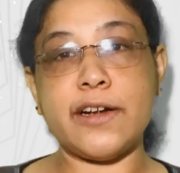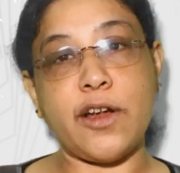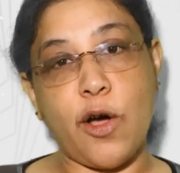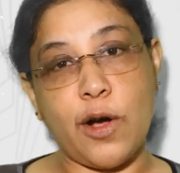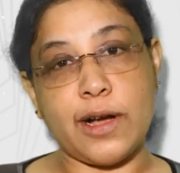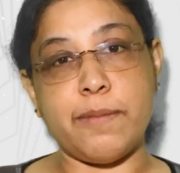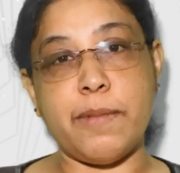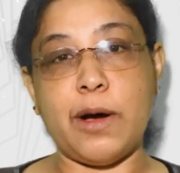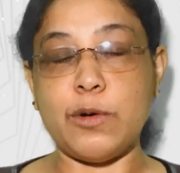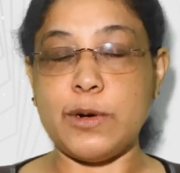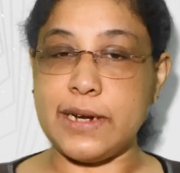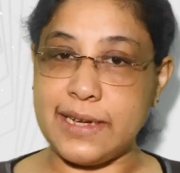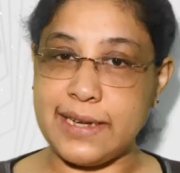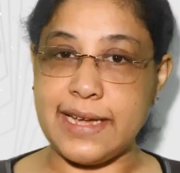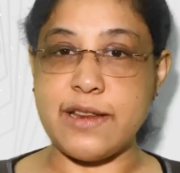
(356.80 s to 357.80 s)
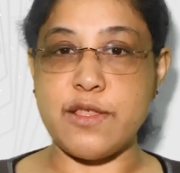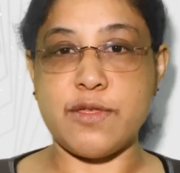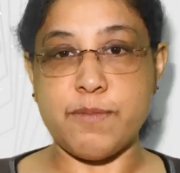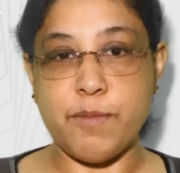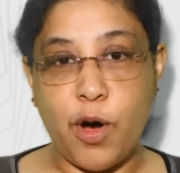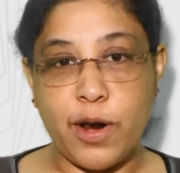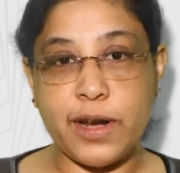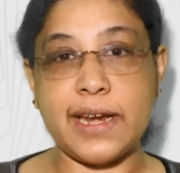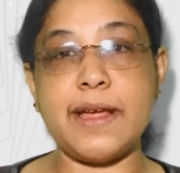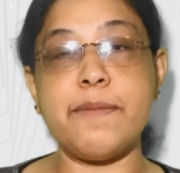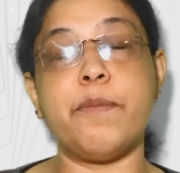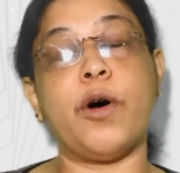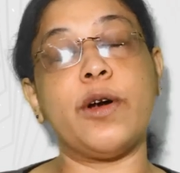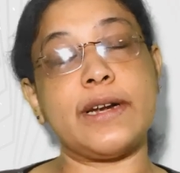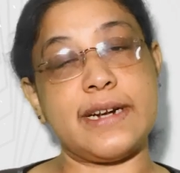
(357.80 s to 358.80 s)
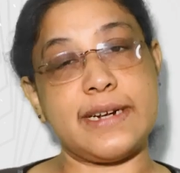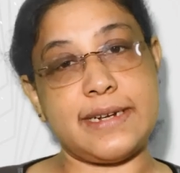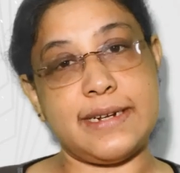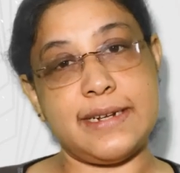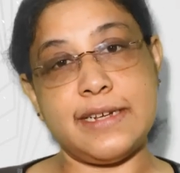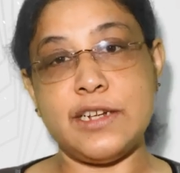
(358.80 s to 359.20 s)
talk about it's more important